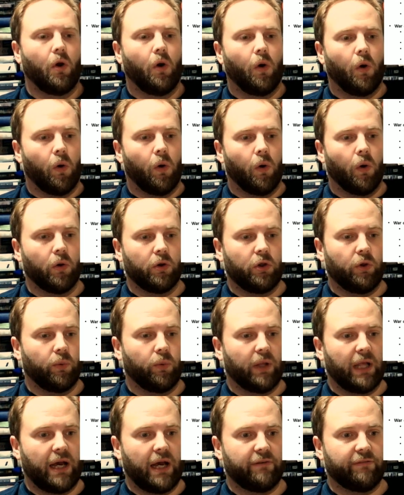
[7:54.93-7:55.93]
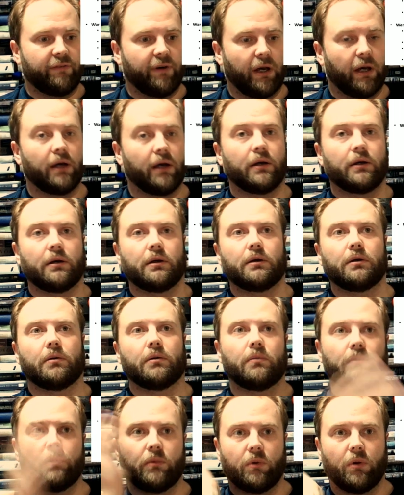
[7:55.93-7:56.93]
or you will have a
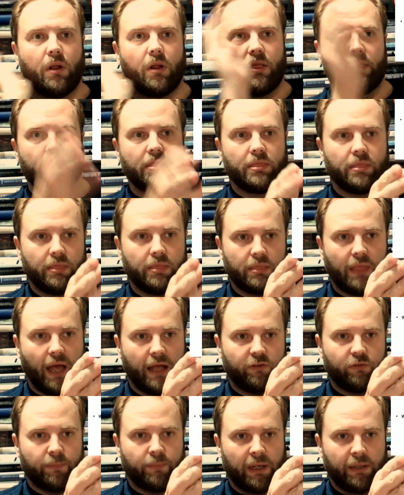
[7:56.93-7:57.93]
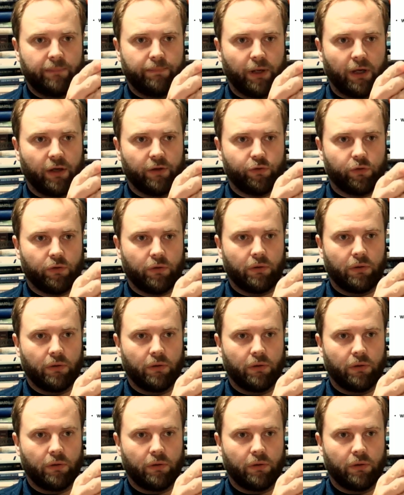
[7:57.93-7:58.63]
that's my person.